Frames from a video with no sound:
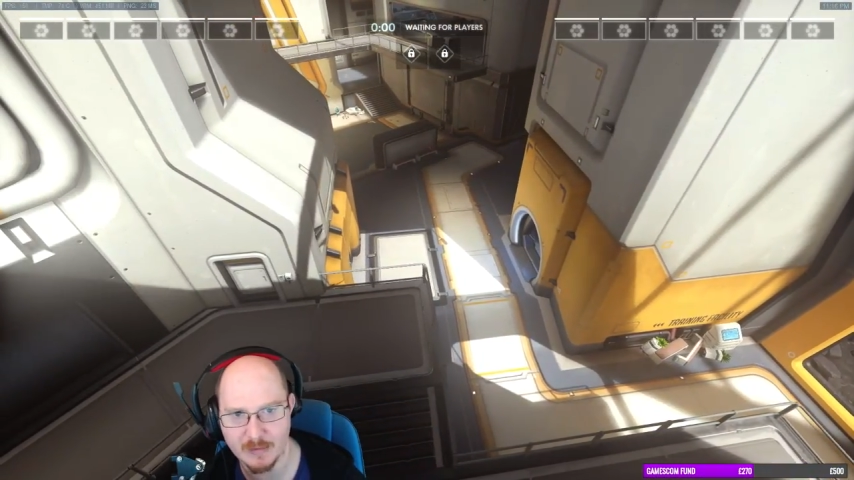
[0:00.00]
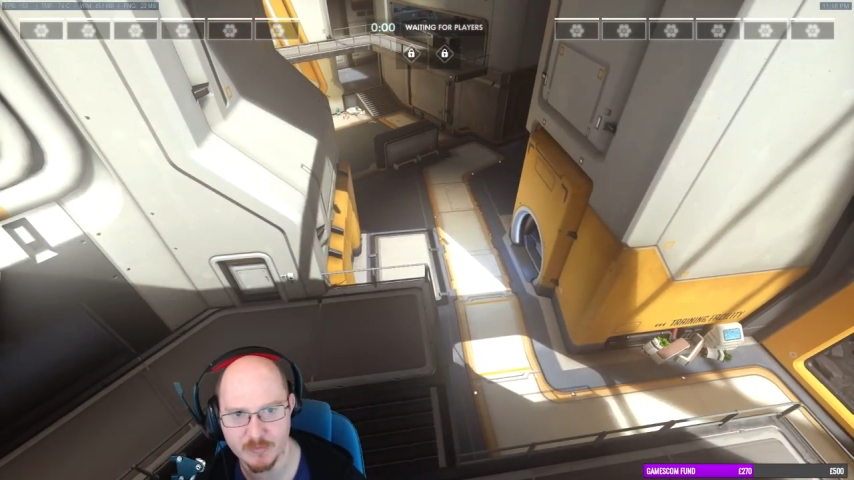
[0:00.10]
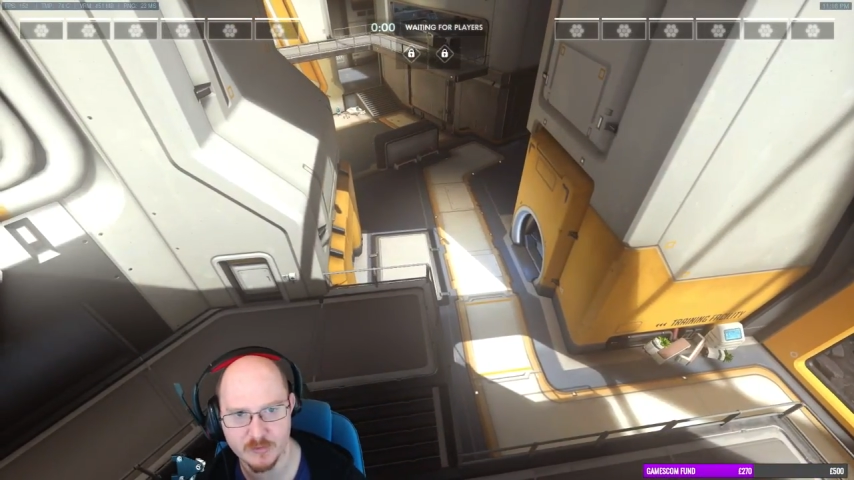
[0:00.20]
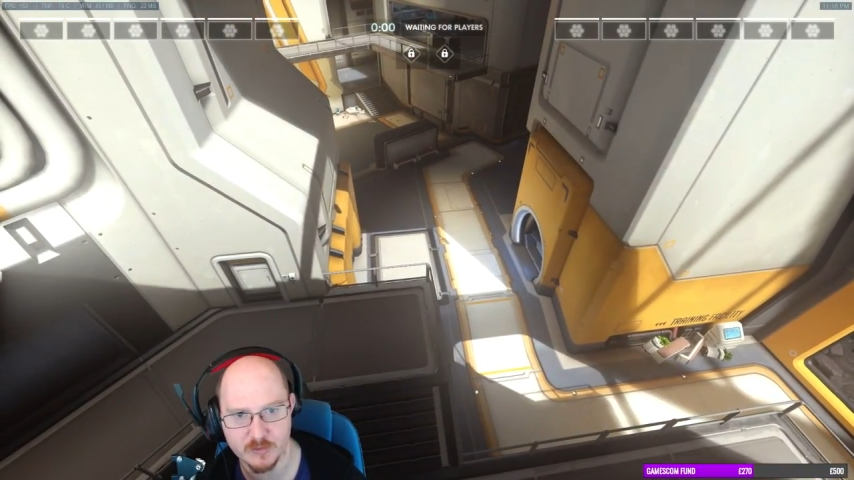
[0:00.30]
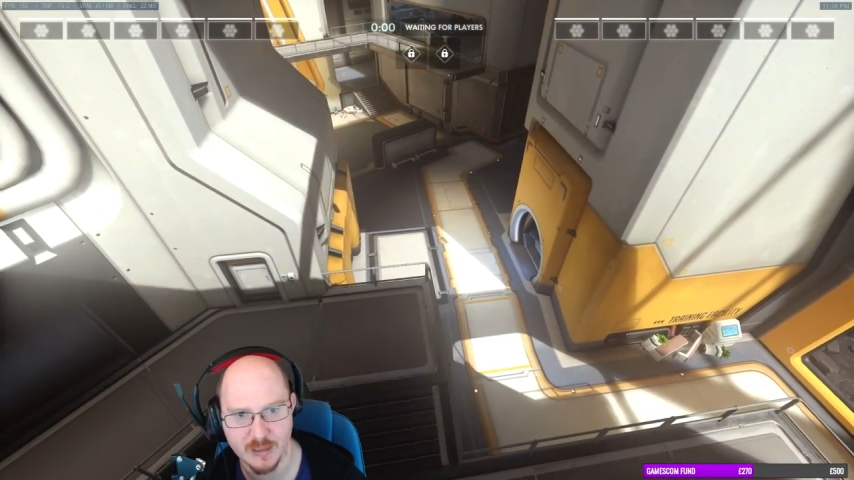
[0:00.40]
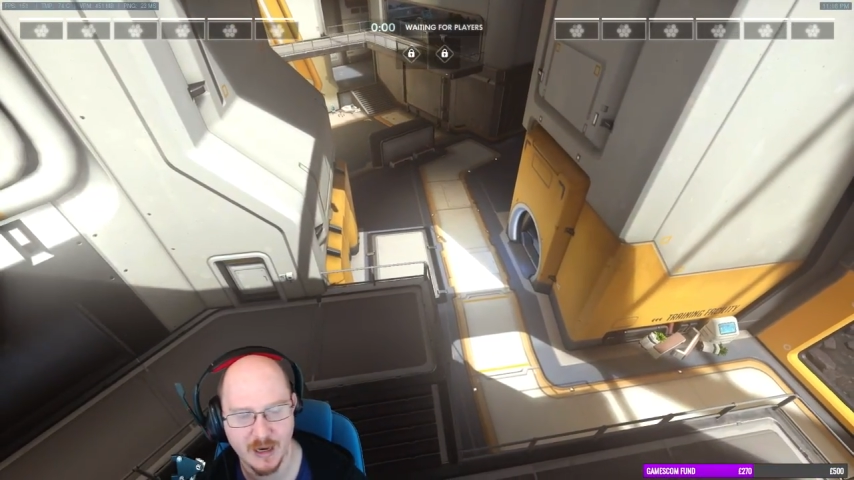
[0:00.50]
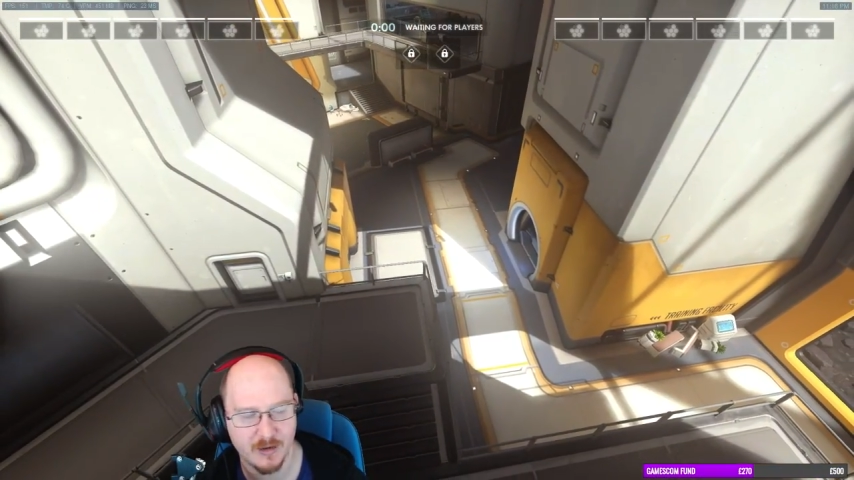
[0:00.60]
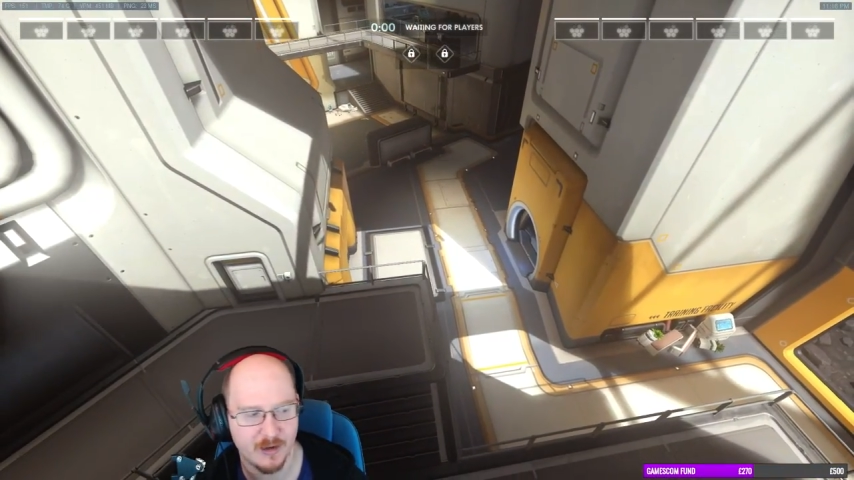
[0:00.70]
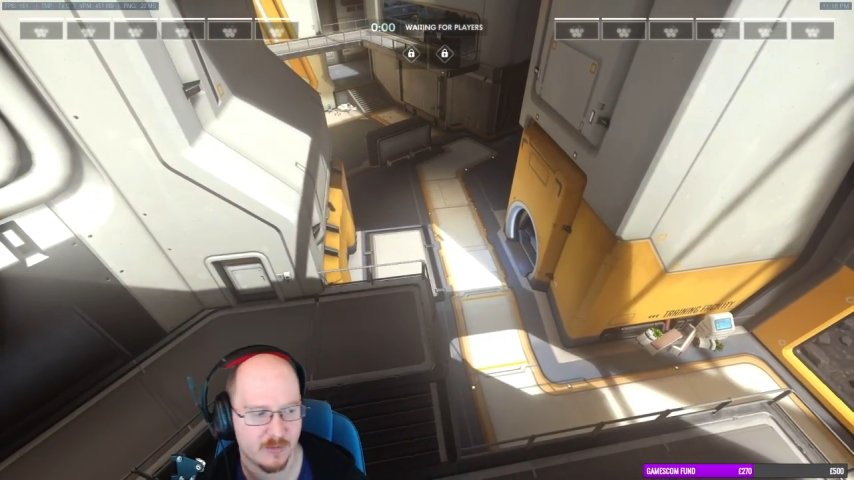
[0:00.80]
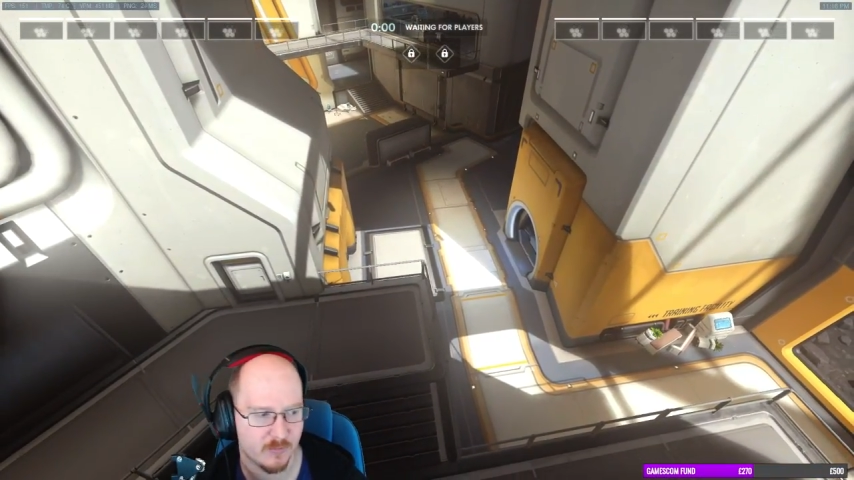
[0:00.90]
damage
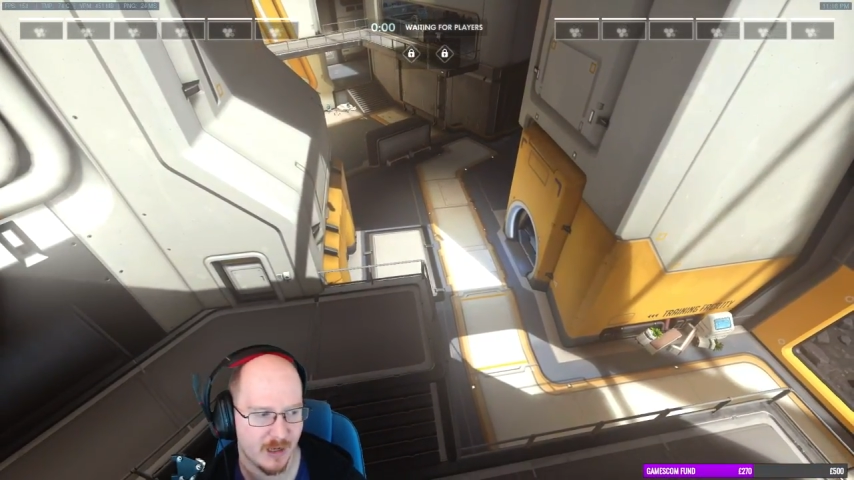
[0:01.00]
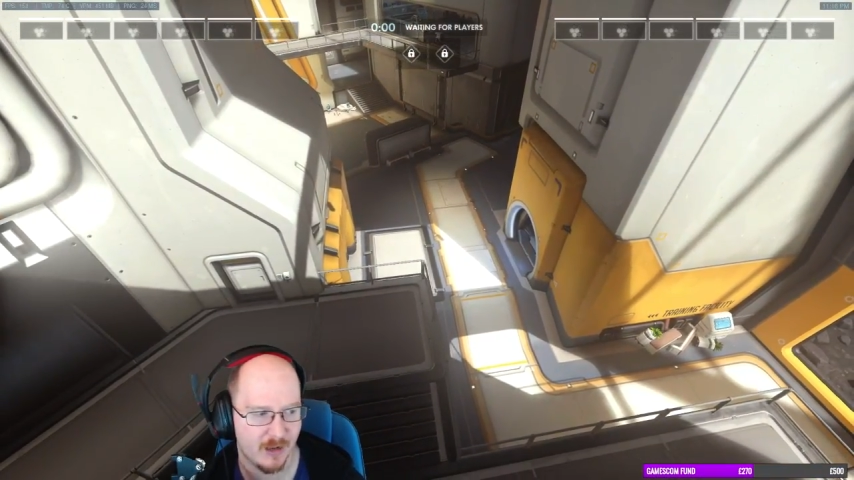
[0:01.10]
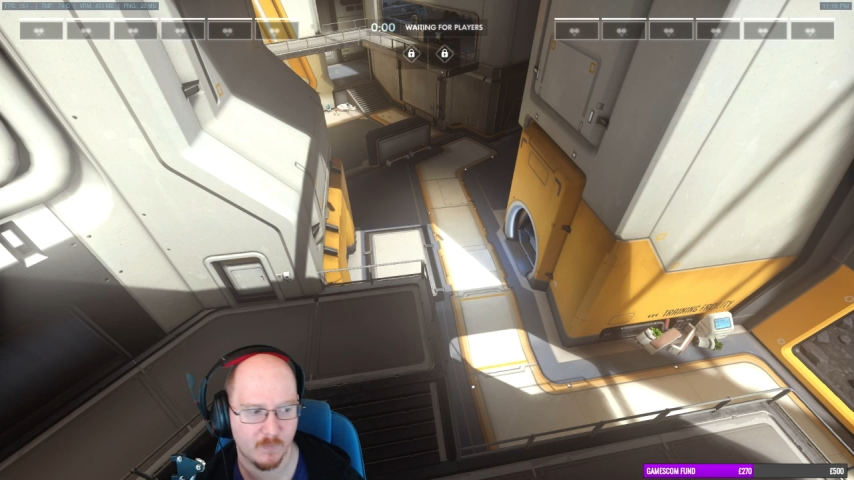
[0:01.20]
as you can.